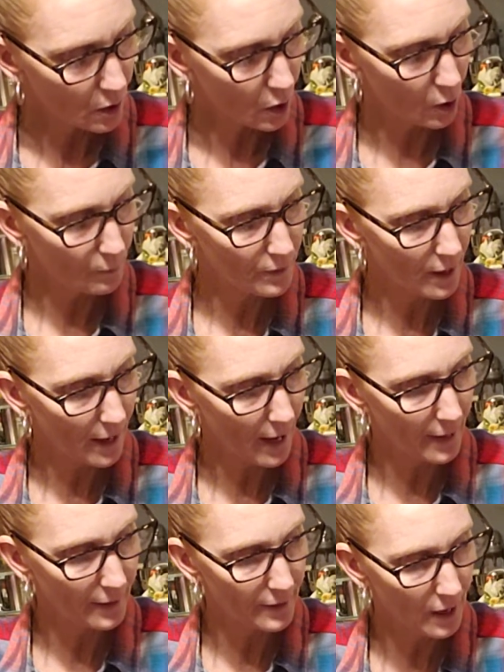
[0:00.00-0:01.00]
Hope that I
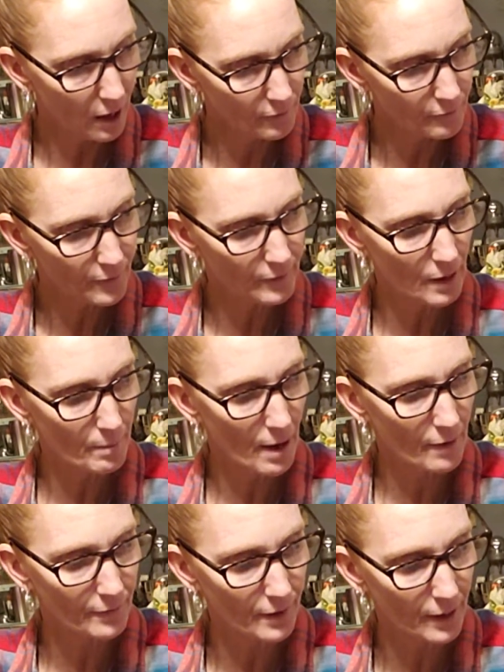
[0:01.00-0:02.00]
had enough in the
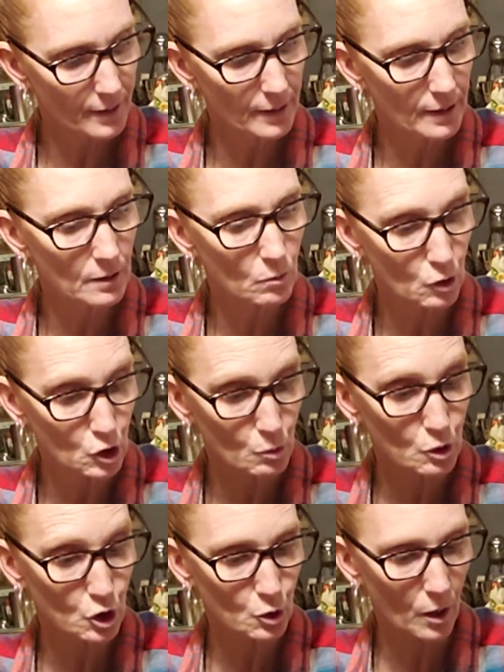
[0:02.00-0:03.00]
amount that I needed, which
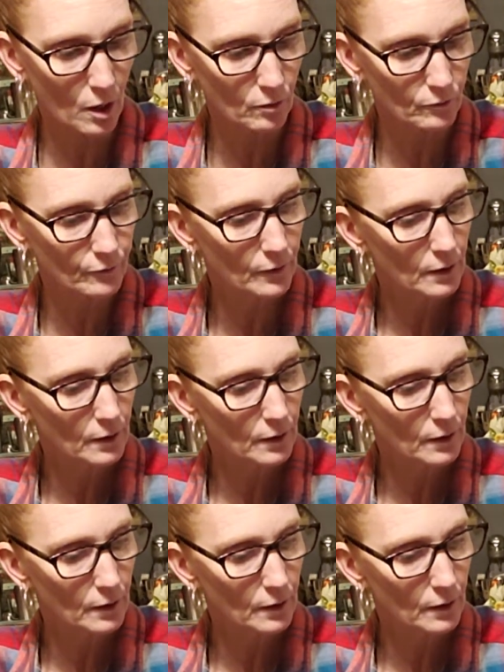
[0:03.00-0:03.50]
was 12.